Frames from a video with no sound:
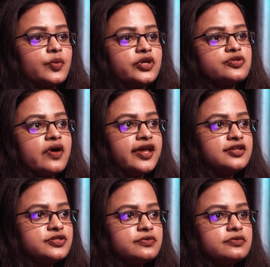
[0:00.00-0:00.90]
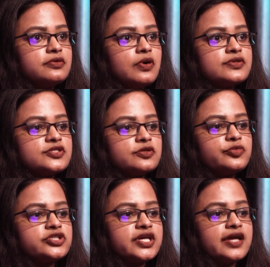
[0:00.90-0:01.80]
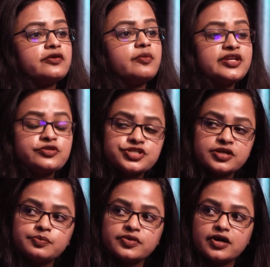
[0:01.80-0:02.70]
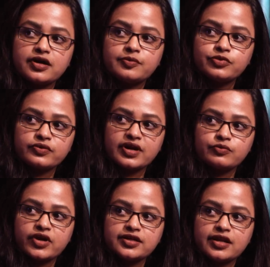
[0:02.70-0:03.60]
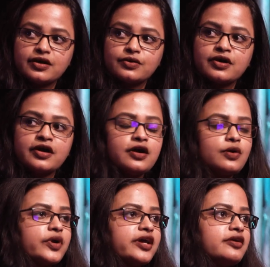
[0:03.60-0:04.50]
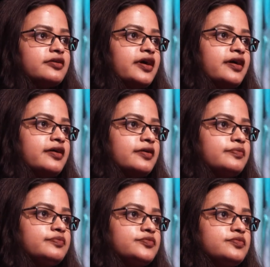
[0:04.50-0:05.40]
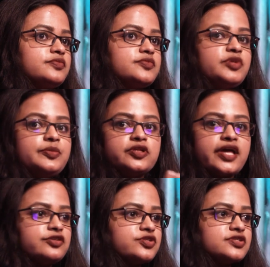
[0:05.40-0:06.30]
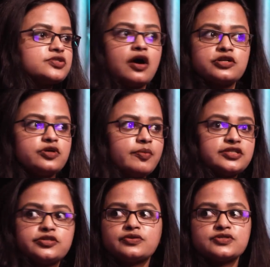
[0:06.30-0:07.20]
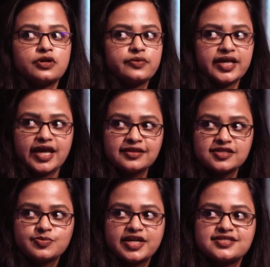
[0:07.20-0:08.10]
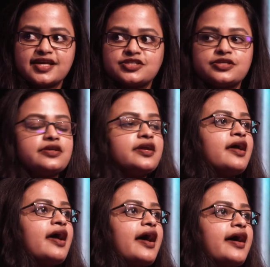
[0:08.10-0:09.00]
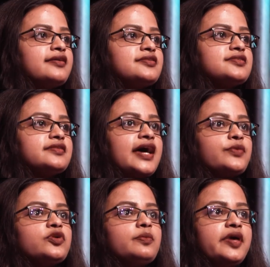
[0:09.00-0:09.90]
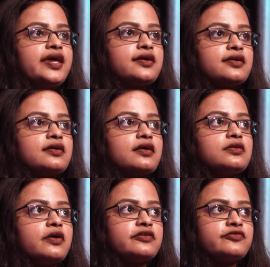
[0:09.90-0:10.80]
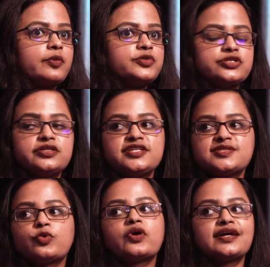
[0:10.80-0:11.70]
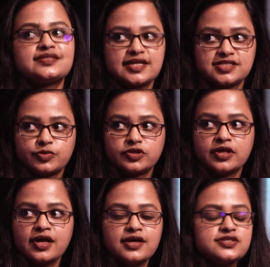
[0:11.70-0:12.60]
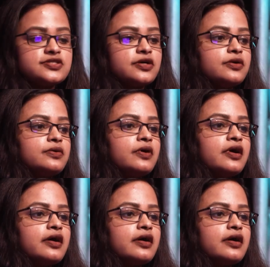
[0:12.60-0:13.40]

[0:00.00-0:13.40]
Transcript: We're trying to also put together a mentorship program right now where people can just talk to a mentor who's already in the space sector, and that will make a lot of opportunities more accessible. So